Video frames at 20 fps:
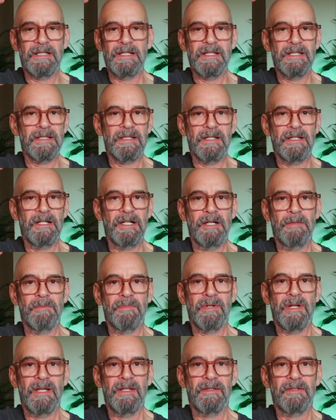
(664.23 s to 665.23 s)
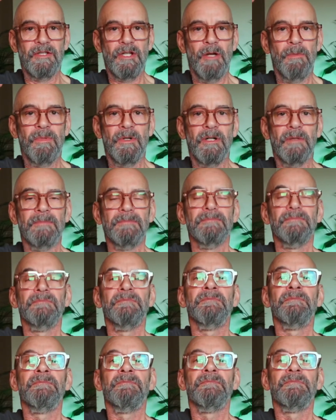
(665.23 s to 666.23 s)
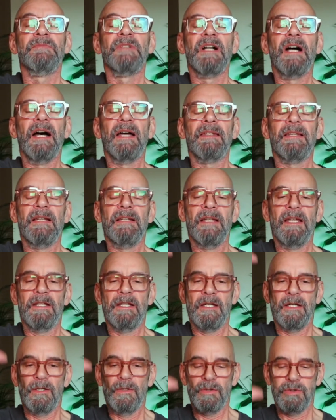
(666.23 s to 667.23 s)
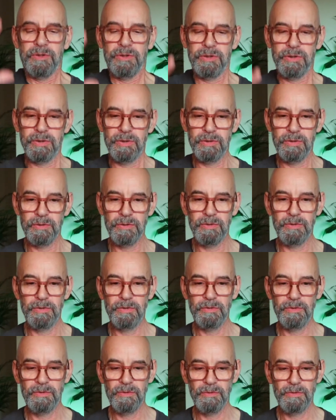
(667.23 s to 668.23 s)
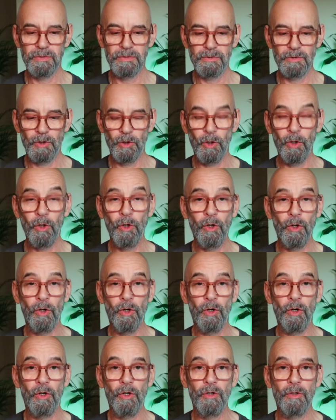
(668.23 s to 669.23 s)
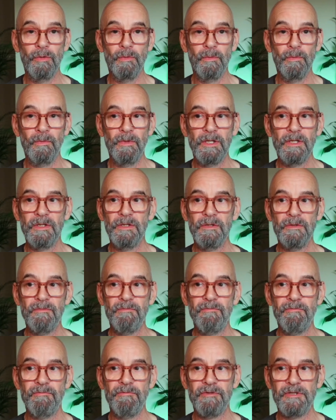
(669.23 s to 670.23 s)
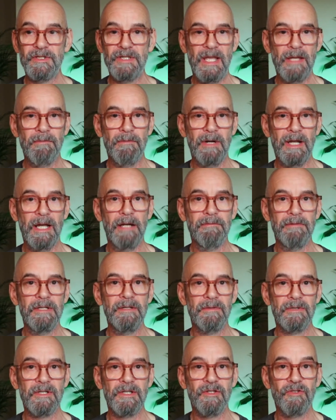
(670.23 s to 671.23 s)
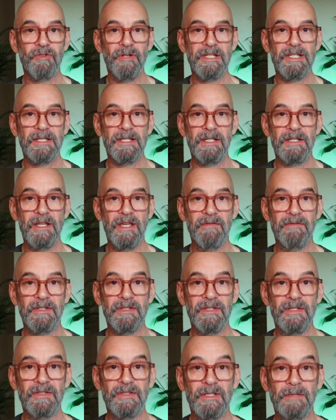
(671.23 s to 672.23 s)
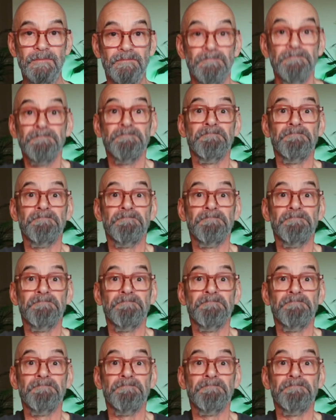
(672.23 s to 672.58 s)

nice calm breath, top up, and then let go. Or we could say, right, I really want to stress the nervous system.